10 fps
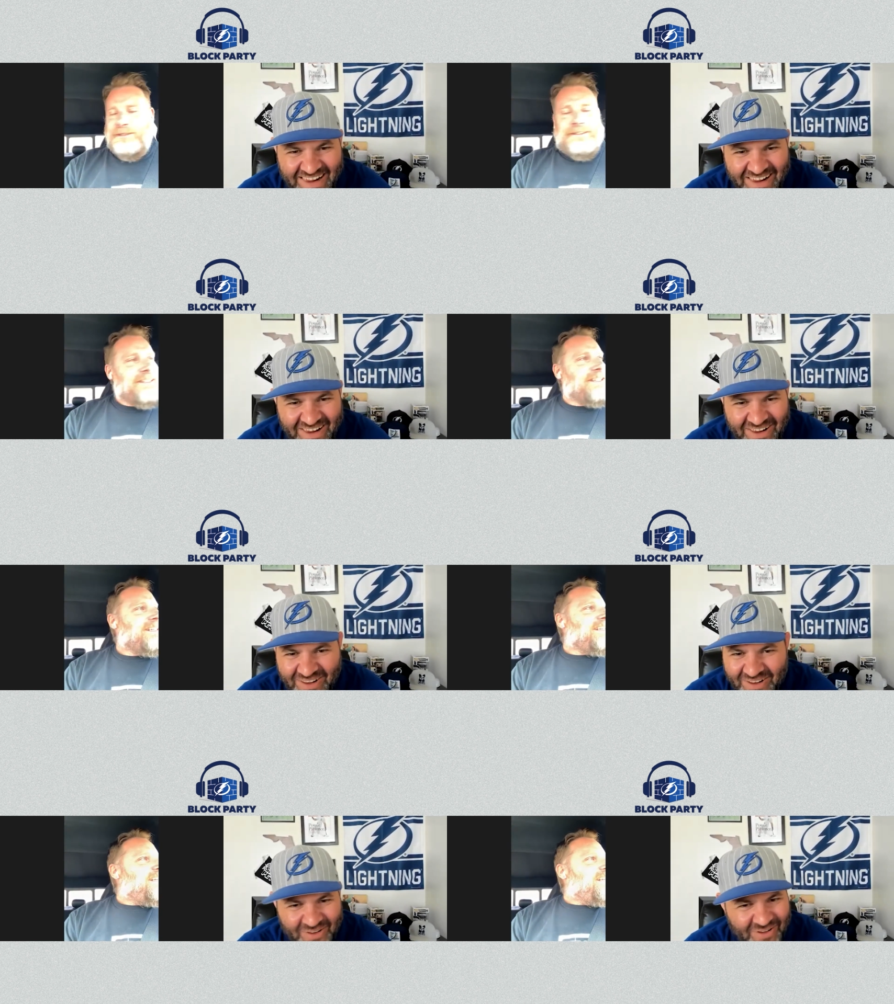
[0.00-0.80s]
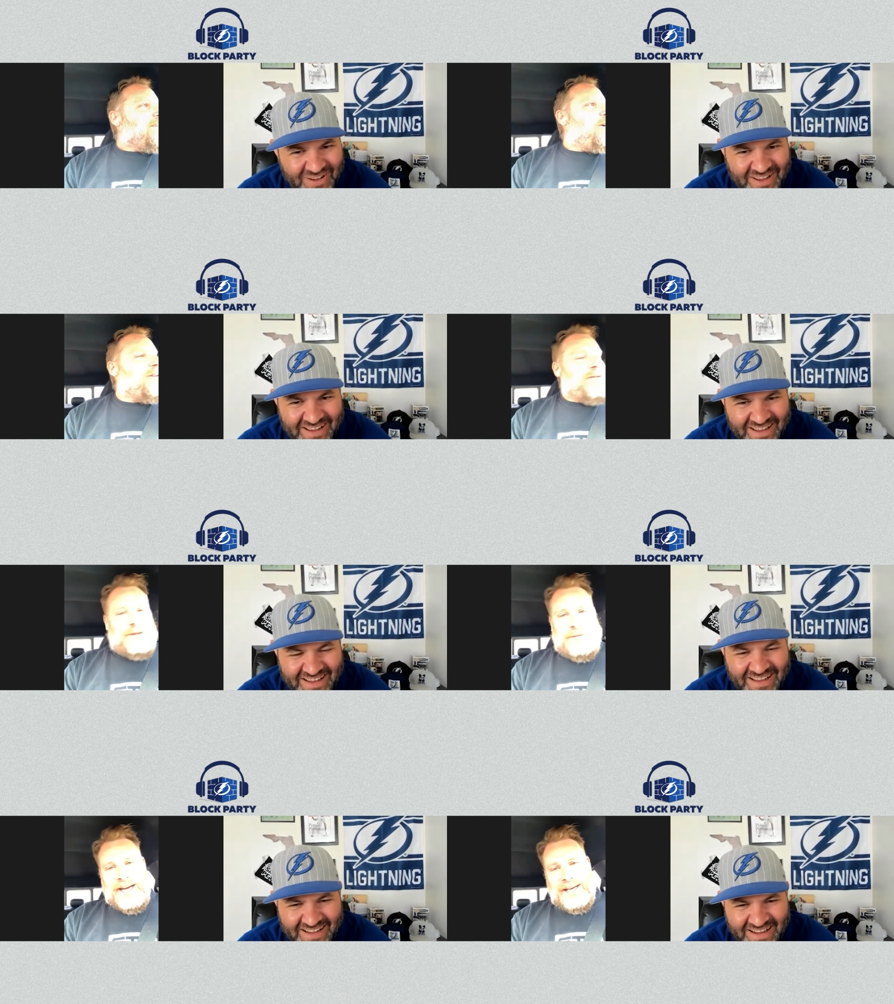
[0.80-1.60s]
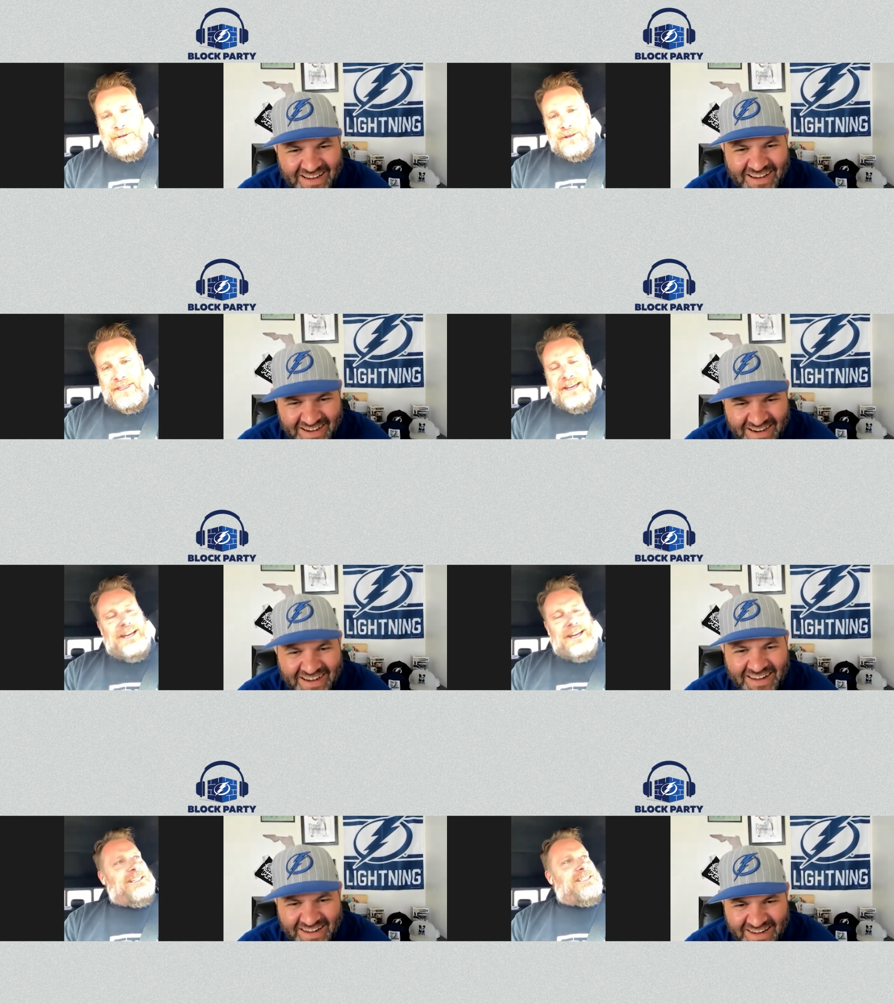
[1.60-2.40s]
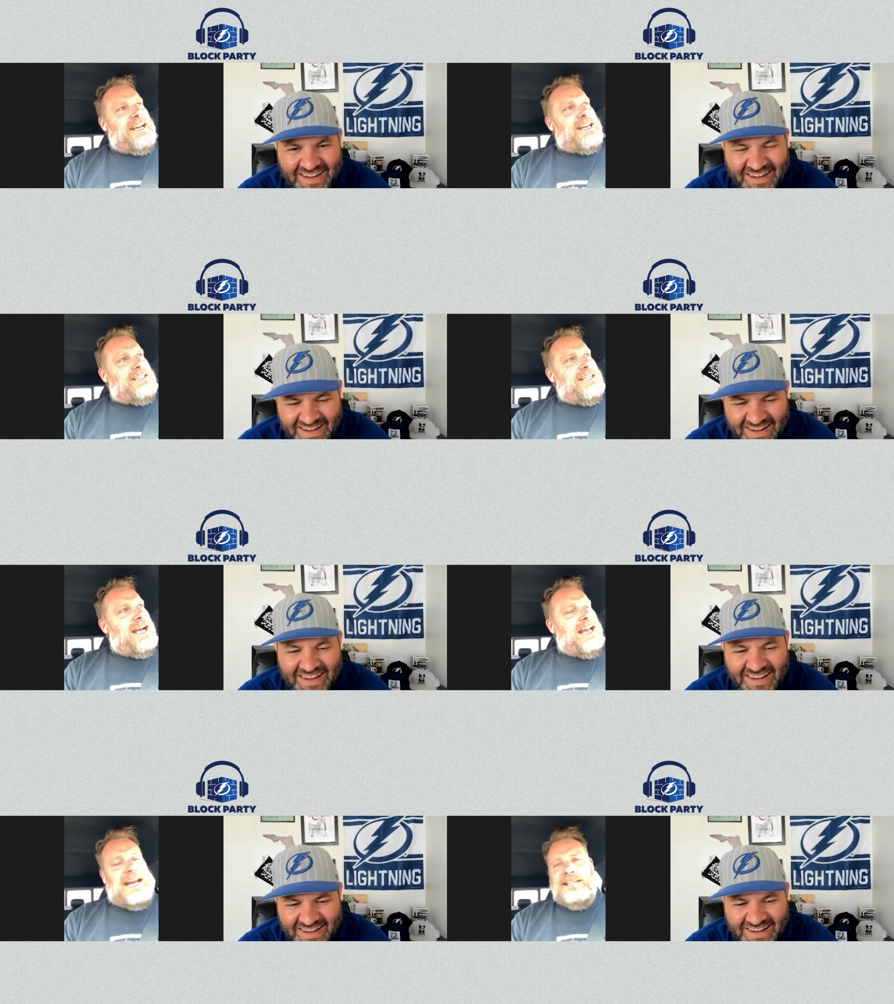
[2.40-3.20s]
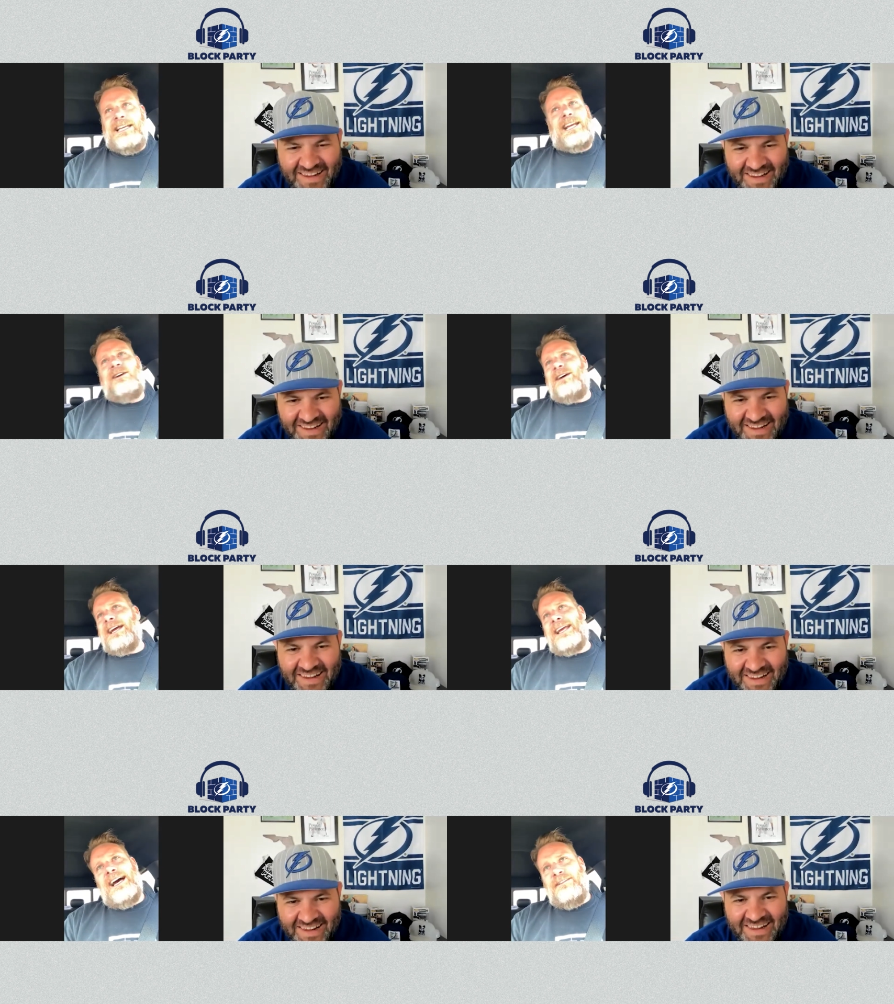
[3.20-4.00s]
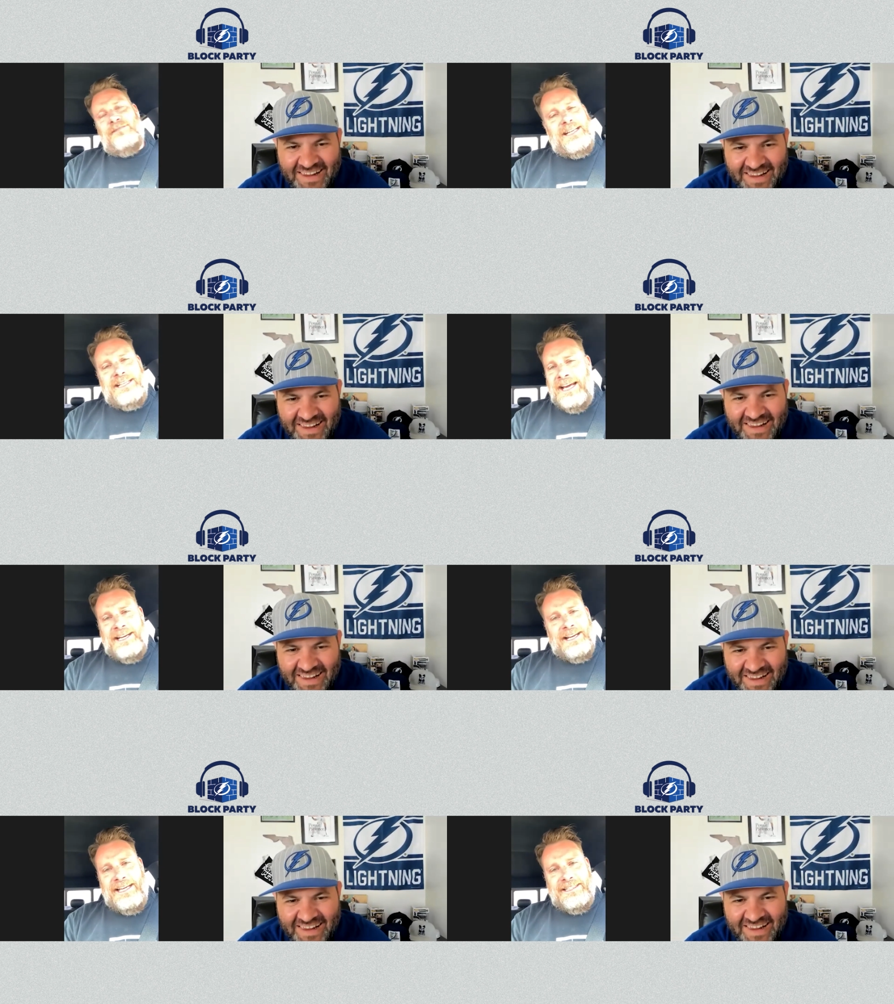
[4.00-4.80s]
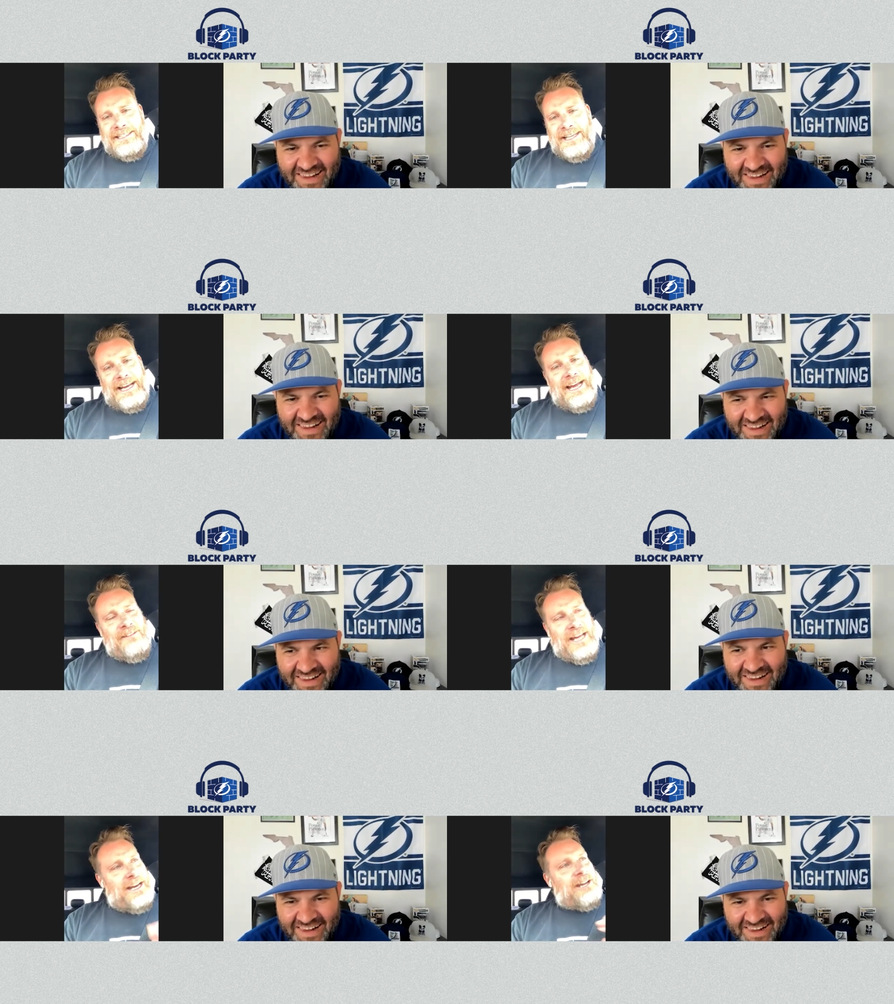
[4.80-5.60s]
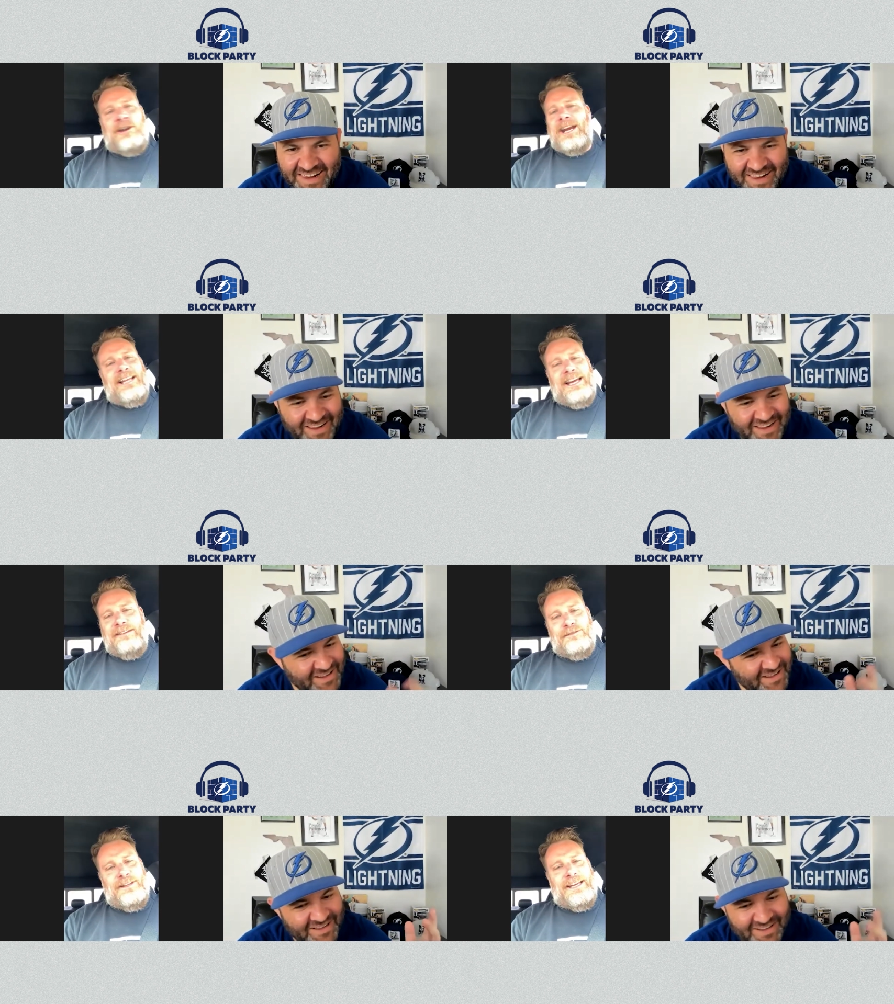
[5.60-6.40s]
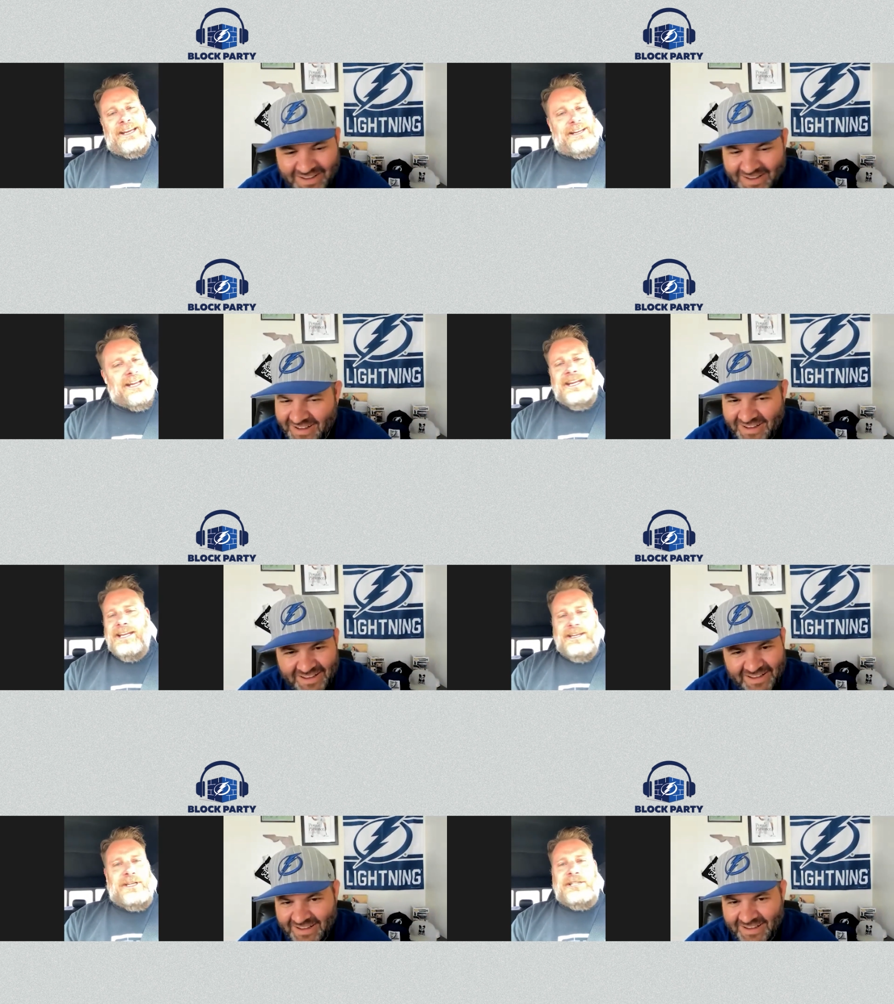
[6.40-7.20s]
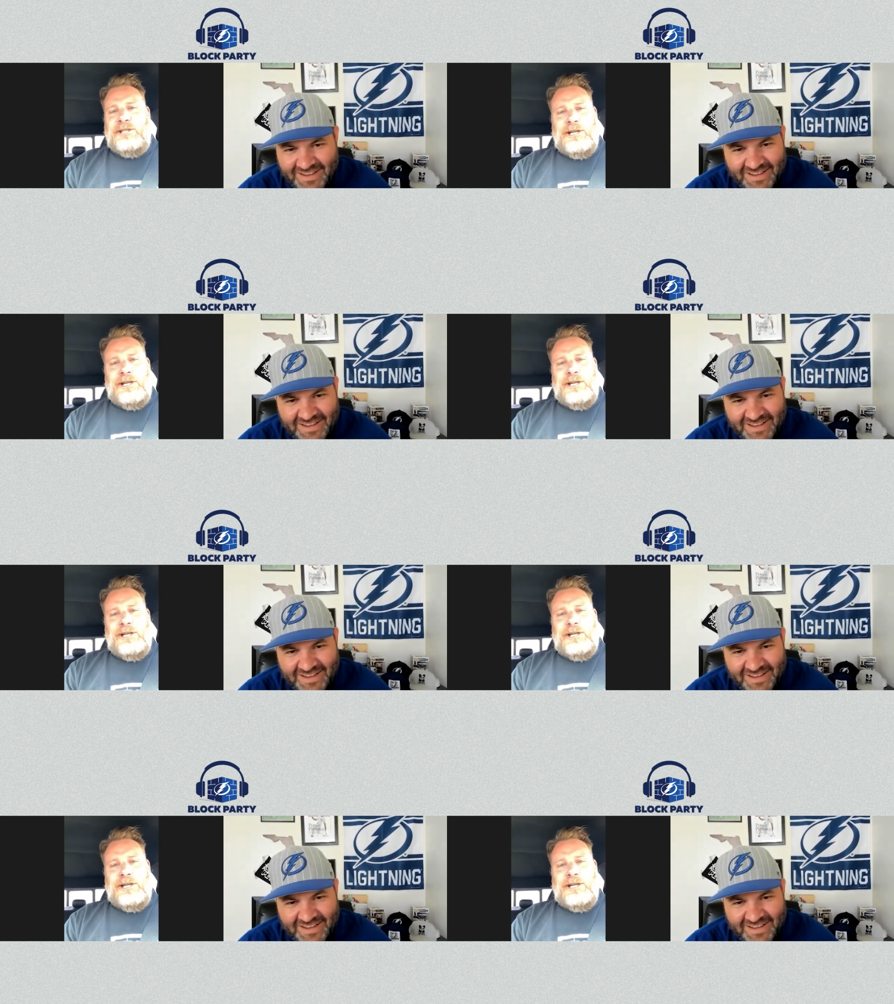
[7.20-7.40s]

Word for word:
Speaker 1: and my wife was pregnant with our second child, and I was like, oh my God, if I die tonight, it's like I've had a great life. Like my